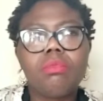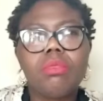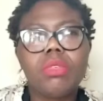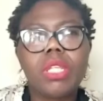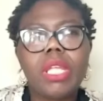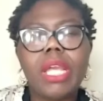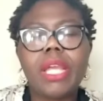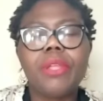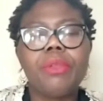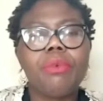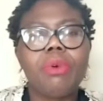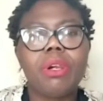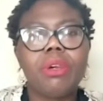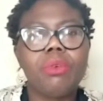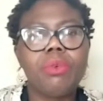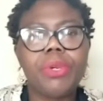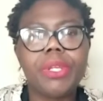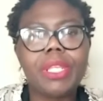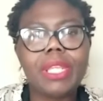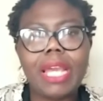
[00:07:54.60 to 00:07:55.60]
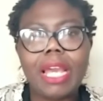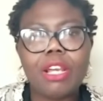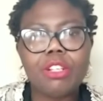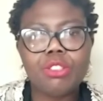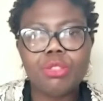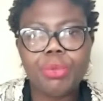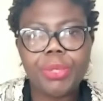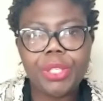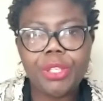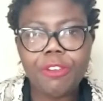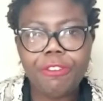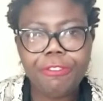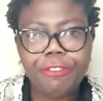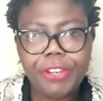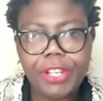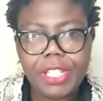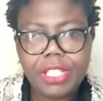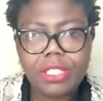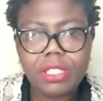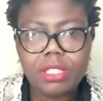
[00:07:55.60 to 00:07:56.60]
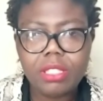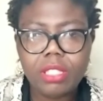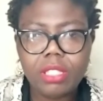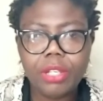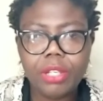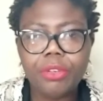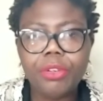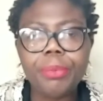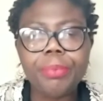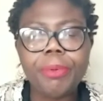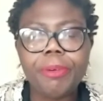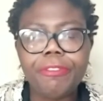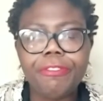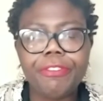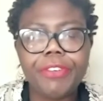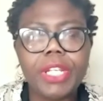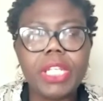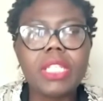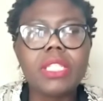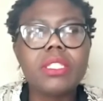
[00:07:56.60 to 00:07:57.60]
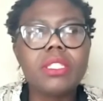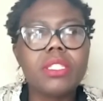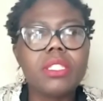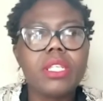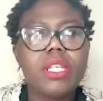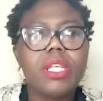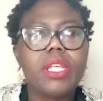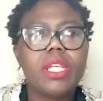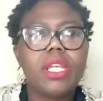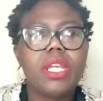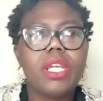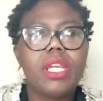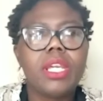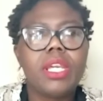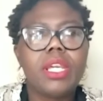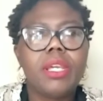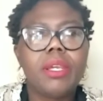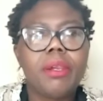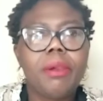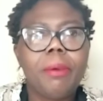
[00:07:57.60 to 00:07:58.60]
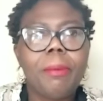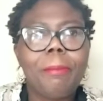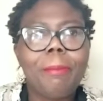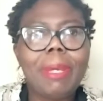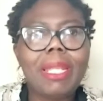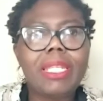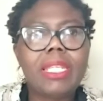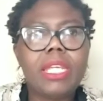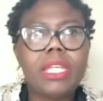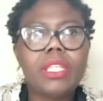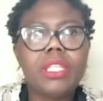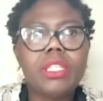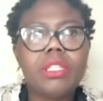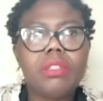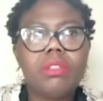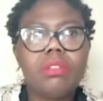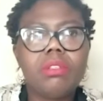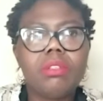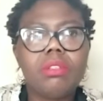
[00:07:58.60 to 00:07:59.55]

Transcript: yeah, you are going out with your friends, a group of friends, but then